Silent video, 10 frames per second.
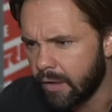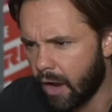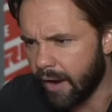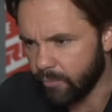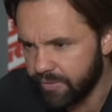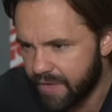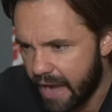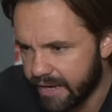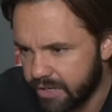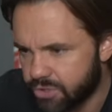All right, we've
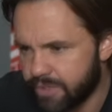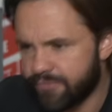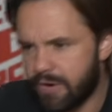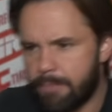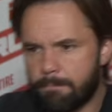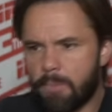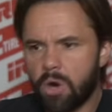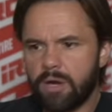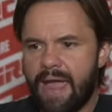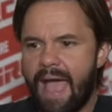got an entry from
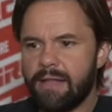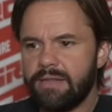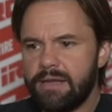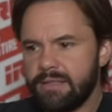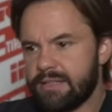Mark Allen.